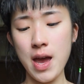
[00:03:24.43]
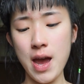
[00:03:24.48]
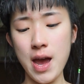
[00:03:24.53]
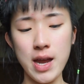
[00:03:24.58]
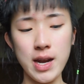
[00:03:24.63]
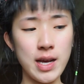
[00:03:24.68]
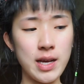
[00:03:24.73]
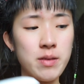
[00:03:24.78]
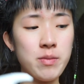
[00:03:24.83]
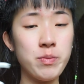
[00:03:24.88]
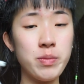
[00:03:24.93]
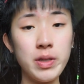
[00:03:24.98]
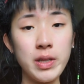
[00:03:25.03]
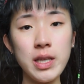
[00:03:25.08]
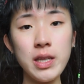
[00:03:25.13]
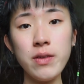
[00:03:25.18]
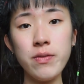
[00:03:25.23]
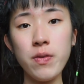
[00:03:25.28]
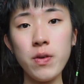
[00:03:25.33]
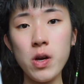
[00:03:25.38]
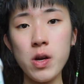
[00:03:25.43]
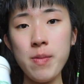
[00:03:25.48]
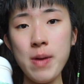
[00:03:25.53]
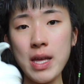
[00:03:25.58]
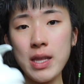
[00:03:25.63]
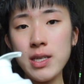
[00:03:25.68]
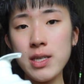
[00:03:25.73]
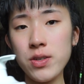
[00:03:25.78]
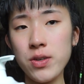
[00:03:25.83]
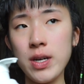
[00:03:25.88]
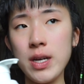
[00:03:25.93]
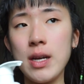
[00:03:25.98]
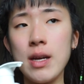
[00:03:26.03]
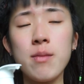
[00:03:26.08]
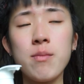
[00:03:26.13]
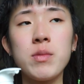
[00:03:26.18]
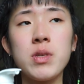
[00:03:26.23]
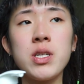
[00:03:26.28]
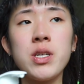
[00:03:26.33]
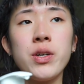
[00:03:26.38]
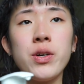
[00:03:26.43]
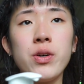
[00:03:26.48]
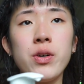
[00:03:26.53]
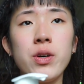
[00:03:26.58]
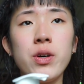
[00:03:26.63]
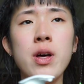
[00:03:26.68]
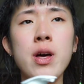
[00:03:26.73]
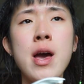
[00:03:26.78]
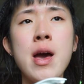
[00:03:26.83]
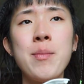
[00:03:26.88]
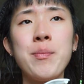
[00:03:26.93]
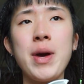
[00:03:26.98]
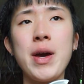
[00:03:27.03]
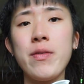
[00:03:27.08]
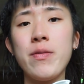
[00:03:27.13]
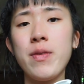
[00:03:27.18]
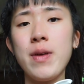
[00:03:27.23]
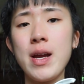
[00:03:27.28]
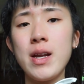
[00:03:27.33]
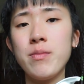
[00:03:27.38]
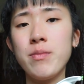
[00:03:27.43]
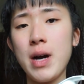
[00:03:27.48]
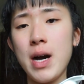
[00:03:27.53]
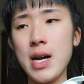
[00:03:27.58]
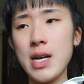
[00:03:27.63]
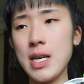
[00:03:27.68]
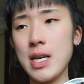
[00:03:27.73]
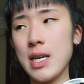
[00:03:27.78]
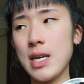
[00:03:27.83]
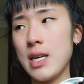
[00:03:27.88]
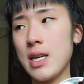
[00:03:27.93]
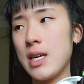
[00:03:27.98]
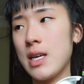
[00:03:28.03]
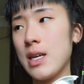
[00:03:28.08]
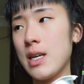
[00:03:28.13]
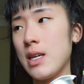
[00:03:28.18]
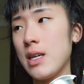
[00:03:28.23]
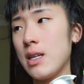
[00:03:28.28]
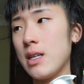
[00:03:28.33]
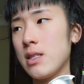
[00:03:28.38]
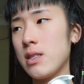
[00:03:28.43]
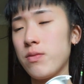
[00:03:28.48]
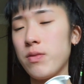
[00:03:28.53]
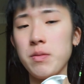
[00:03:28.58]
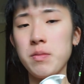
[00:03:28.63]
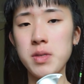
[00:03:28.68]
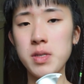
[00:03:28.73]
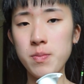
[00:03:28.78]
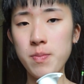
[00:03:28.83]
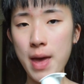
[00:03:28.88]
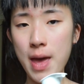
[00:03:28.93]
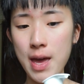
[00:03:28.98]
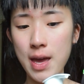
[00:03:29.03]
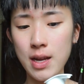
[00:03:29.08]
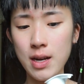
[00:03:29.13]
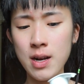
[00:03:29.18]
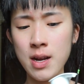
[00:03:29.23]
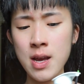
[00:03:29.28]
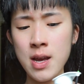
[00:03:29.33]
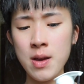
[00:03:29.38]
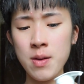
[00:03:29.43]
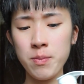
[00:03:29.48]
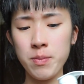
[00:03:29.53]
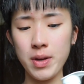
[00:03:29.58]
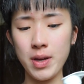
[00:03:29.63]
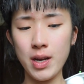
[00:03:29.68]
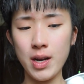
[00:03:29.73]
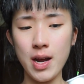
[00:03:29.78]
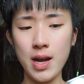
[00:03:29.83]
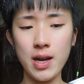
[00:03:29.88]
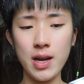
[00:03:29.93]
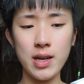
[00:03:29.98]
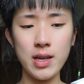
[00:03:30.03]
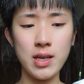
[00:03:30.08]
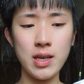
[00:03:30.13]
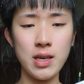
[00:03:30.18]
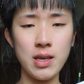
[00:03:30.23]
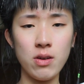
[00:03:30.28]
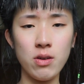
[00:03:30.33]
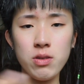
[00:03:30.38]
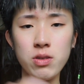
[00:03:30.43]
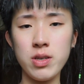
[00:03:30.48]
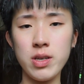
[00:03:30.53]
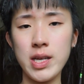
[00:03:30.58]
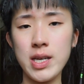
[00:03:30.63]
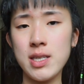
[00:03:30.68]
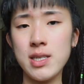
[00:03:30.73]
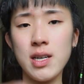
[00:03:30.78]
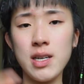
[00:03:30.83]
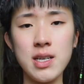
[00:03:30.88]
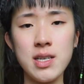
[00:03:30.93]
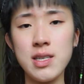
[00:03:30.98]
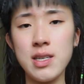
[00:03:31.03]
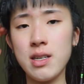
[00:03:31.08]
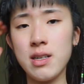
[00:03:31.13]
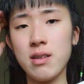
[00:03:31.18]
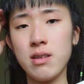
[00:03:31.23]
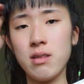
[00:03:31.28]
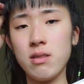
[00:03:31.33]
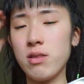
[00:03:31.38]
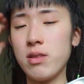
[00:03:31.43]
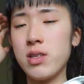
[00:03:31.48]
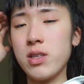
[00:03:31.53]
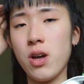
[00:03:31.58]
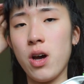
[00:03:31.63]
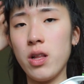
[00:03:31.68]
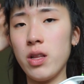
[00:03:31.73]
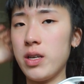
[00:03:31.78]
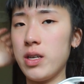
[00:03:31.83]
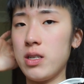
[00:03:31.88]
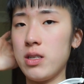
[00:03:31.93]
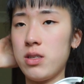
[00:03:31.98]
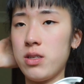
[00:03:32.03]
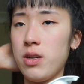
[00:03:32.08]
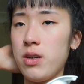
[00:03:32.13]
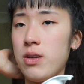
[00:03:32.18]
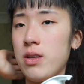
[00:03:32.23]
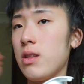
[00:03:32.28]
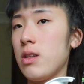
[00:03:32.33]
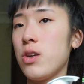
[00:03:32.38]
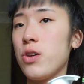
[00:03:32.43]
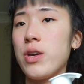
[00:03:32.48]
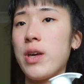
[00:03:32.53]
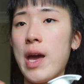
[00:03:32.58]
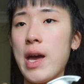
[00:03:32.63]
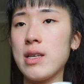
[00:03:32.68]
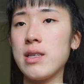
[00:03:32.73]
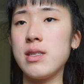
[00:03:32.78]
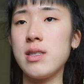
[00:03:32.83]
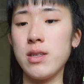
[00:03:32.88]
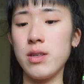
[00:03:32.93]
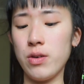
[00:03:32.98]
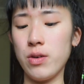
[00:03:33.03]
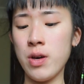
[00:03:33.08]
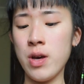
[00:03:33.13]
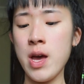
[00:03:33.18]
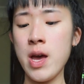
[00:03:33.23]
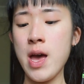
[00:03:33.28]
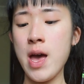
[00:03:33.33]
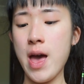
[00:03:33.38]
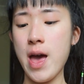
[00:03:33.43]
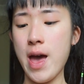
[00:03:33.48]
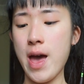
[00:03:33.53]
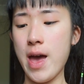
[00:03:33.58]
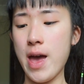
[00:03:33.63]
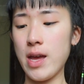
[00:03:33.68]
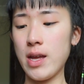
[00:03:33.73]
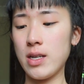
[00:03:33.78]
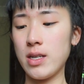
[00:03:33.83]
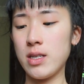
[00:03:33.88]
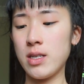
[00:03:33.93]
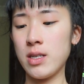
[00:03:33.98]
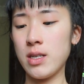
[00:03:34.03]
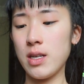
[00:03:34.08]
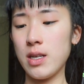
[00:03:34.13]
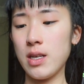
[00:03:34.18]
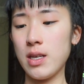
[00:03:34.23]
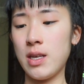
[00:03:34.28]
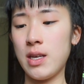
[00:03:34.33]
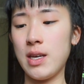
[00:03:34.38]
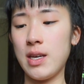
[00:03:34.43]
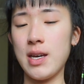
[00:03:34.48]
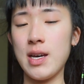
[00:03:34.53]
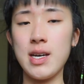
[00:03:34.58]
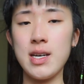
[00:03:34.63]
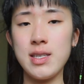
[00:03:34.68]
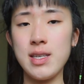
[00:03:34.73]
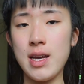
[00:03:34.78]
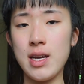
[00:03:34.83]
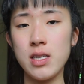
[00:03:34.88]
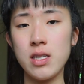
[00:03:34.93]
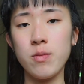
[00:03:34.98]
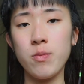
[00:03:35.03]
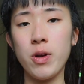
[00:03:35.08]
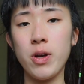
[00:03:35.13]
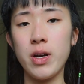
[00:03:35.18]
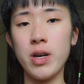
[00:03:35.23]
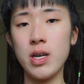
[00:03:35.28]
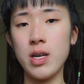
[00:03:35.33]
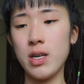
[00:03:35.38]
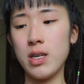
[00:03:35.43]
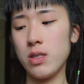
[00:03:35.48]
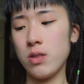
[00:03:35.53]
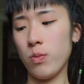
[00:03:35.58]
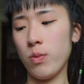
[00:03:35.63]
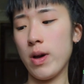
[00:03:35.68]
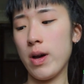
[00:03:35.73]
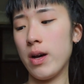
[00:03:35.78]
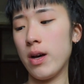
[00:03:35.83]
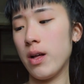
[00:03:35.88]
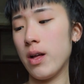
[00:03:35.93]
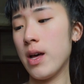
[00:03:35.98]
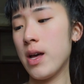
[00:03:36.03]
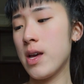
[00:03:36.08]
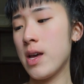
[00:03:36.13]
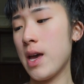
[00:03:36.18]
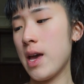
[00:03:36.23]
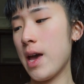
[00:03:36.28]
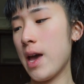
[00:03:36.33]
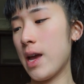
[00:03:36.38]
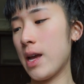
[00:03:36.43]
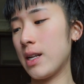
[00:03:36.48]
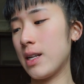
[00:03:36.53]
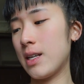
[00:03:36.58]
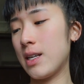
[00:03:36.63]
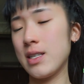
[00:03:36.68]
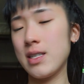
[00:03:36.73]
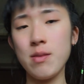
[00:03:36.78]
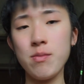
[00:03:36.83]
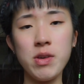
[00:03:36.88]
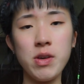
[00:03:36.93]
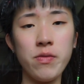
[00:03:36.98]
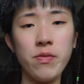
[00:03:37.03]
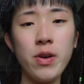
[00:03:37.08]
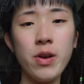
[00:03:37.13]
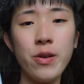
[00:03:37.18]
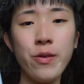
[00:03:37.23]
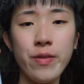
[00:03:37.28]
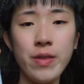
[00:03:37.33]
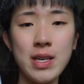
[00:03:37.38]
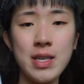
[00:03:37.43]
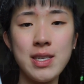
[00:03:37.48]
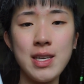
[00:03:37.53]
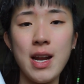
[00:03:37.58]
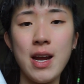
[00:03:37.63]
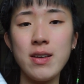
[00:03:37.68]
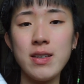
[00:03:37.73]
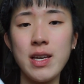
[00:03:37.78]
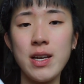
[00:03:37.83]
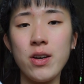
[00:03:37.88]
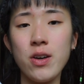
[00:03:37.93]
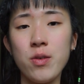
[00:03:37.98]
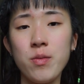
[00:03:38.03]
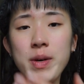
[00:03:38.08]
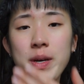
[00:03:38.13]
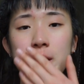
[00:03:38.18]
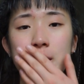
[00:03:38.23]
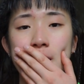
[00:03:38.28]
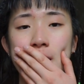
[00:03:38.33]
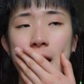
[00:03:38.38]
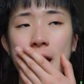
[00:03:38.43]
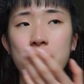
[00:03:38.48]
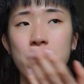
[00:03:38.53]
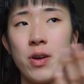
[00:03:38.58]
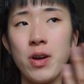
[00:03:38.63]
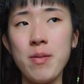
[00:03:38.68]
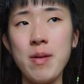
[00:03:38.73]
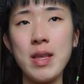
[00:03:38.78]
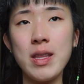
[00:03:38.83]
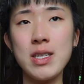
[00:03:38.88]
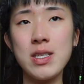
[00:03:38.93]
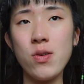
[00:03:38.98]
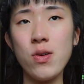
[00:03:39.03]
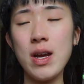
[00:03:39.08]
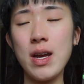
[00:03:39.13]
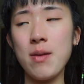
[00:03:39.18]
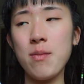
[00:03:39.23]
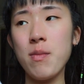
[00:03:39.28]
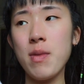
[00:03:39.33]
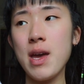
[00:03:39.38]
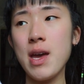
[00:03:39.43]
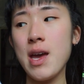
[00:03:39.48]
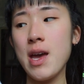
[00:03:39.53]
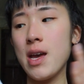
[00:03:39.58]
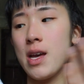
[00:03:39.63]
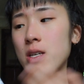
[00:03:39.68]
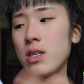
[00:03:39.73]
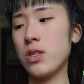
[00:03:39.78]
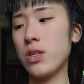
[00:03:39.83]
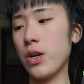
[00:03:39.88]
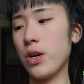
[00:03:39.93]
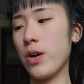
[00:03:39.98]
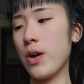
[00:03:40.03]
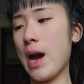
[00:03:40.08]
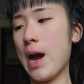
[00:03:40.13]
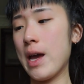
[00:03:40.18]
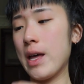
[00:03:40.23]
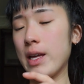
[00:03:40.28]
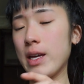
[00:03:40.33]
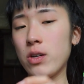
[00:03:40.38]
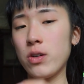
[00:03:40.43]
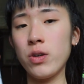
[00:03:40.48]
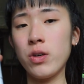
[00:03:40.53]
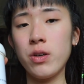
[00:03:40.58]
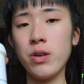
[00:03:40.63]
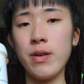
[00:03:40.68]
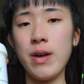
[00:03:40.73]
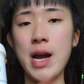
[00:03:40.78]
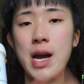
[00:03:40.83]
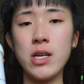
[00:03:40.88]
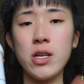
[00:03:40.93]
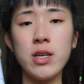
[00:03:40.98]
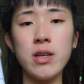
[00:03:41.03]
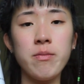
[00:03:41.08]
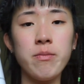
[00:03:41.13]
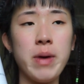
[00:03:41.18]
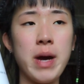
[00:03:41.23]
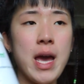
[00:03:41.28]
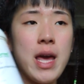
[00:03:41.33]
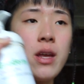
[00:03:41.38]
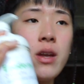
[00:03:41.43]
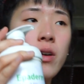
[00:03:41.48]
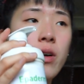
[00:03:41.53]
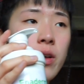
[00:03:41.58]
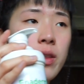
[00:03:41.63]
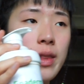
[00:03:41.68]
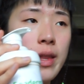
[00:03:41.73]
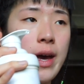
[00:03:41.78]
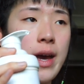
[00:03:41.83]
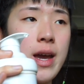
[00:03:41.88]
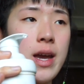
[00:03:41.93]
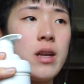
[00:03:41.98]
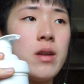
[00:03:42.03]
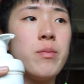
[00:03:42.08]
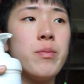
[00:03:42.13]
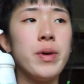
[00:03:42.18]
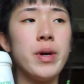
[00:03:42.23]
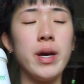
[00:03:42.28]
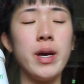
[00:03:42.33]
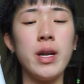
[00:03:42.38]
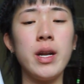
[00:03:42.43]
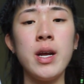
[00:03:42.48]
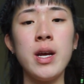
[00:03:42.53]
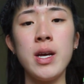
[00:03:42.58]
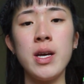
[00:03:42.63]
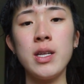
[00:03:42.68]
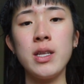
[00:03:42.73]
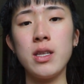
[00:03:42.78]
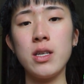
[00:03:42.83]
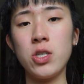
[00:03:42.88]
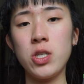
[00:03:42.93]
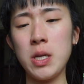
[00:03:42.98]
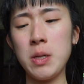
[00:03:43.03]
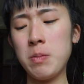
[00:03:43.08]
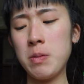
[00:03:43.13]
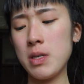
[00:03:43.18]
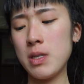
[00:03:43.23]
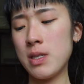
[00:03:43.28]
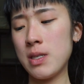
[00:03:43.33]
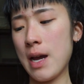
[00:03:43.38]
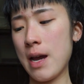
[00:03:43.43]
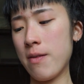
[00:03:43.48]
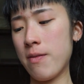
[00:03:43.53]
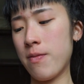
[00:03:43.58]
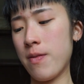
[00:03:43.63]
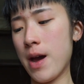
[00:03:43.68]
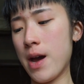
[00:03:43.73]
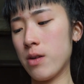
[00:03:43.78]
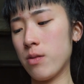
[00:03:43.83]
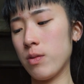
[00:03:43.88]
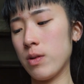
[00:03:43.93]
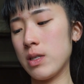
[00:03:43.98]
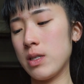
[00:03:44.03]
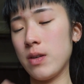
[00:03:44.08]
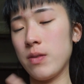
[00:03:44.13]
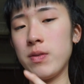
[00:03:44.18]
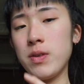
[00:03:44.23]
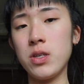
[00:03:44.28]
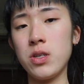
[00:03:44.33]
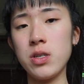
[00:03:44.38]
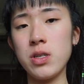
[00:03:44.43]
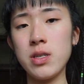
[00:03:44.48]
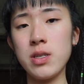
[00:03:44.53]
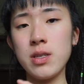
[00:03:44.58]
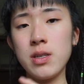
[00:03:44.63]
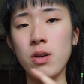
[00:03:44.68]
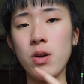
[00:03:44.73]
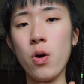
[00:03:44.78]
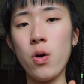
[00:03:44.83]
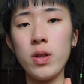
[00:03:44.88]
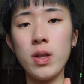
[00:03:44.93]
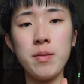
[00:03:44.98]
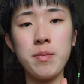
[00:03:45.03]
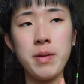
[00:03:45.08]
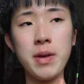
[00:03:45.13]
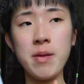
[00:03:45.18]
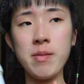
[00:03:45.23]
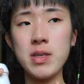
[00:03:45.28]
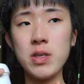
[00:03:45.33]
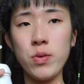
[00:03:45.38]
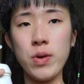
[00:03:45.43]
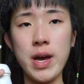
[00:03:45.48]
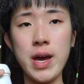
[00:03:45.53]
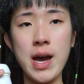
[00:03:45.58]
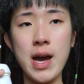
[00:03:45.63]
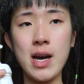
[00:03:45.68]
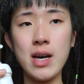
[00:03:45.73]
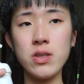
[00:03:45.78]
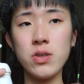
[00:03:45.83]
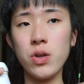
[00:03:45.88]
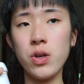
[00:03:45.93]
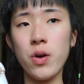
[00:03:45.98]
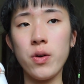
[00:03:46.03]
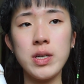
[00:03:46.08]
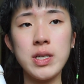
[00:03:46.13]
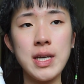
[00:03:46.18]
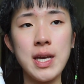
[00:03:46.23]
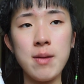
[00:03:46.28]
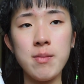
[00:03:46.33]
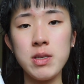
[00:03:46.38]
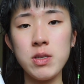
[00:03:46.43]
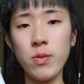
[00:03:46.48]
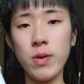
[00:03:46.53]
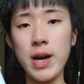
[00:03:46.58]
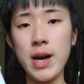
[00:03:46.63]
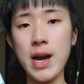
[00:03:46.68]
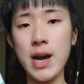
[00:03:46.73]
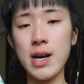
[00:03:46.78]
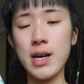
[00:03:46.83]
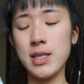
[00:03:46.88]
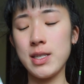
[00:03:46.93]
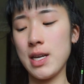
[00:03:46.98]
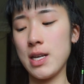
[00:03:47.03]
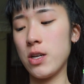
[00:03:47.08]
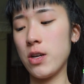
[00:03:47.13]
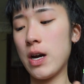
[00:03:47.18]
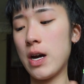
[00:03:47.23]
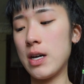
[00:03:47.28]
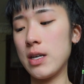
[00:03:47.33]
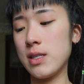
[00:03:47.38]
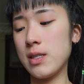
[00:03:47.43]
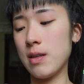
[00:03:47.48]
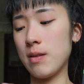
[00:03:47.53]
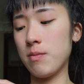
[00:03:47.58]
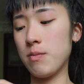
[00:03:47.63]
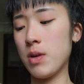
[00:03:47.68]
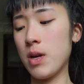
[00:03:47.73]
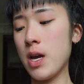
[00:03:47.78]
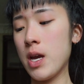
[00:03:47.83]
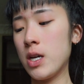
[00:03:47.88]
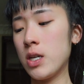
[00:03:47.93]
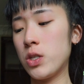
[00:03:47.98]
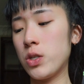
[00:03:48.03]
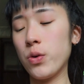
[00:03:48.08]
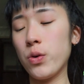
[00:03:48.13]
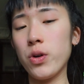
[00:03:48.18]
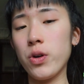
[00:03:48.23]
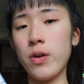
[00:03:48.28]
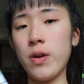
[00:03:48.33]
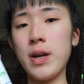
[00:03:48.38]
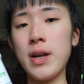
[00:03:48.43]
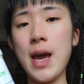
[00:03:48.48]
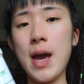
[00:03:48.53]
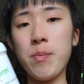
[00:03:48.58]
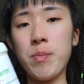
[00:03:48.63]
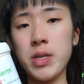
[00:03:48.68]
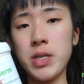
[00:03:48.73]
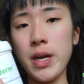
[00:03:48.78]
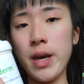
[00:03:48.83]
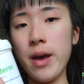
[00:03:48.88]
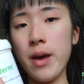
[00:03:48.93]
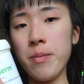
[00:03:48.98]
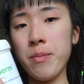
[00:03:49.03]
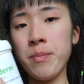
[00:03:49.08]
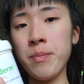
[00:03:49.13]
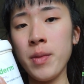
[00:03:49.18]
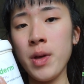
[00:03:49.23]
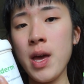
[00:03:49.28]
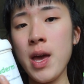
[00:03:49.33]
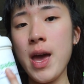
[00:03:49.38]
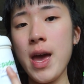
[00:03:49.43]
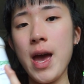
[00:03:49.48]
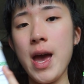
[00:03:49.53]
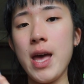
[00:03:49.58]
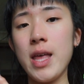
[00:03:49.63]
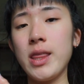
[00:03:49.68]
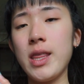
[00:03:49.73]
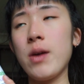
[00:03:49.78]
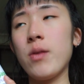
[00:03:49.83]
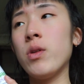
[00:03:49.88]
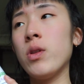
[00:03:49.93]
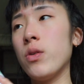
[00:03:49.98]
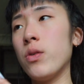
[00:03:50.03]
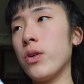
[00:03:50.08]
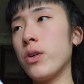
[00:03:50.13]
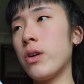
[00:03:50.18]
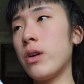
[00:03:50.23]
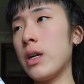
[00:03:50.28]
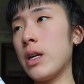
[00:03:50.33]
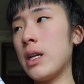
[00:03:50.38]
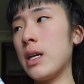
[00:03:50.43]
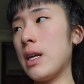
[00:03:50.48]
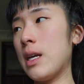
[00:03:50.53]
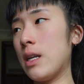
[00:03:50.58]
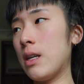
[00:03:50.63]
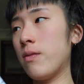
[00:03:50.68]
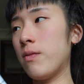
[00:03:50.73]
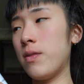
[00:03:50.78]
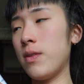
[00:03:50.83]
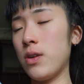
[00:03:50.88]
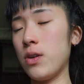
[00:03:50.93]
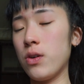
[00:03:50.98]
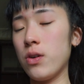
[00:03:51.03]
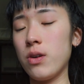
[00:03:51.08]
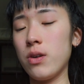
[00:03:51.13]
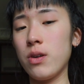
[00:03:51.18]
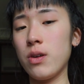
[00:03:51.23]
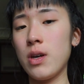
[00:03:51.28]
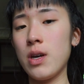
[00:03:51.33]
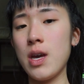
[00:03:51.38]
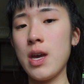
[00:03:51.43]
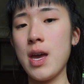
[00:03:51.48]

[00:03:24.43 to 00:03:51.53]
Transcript: And I completely forgot about this cream till my friend Marty, he's from Spain, but he also like studies in Scotland, so in the UK still, and he has eczema as well. And he sent me a photo of this, and I was like, oh my god, I forgot about this cream. So I like googled around. You can buy it online, but the cheapest I found was if you just call up Chemist Warehouse or go into Chemist Warehouse and you ask them to order an Epaderm, and they will order it in for you.